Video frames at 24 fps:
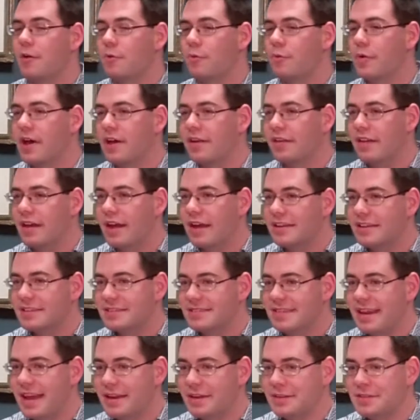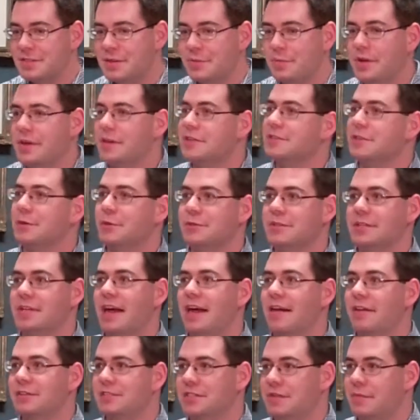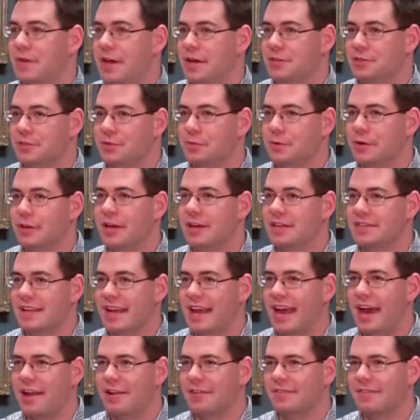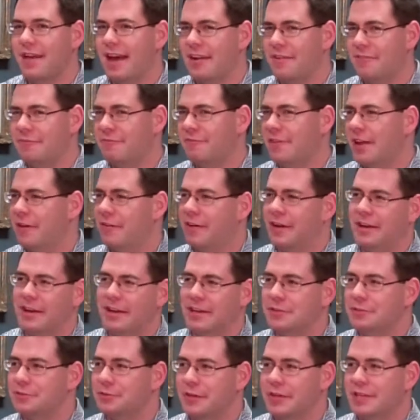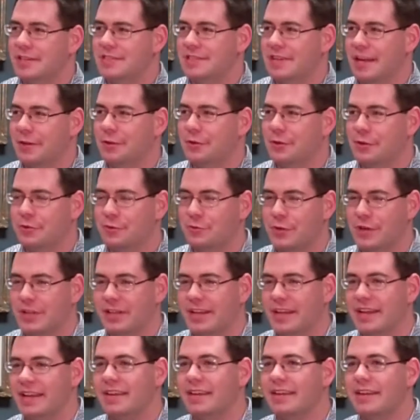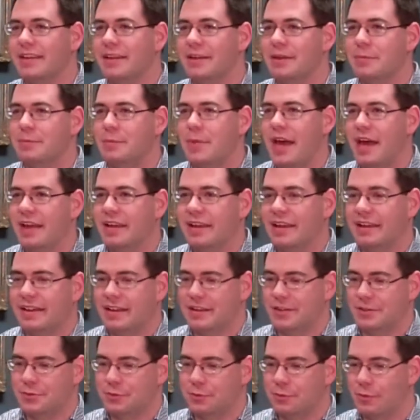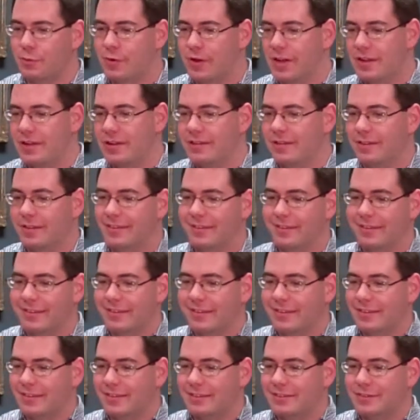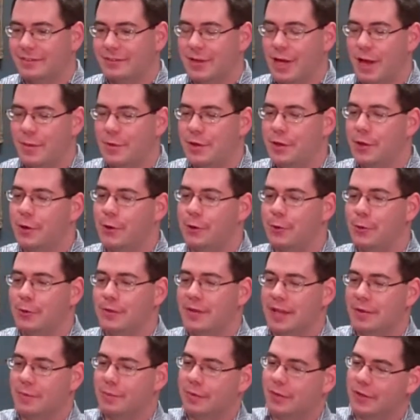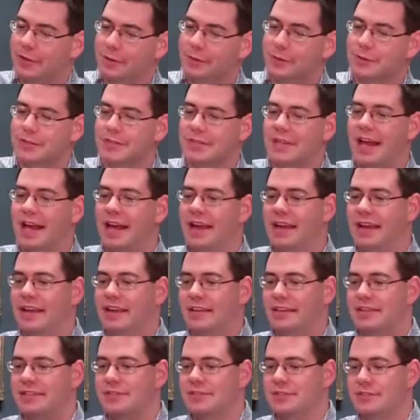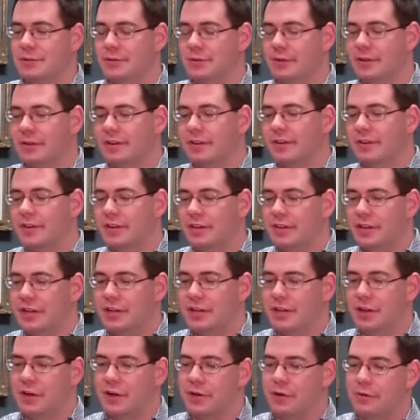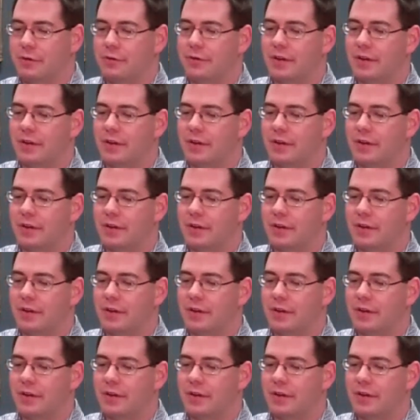Well, I decided to be a sociology major because I had a lot of varied interests. I couldn't really peg it into one cubbyhole like political science or, you know,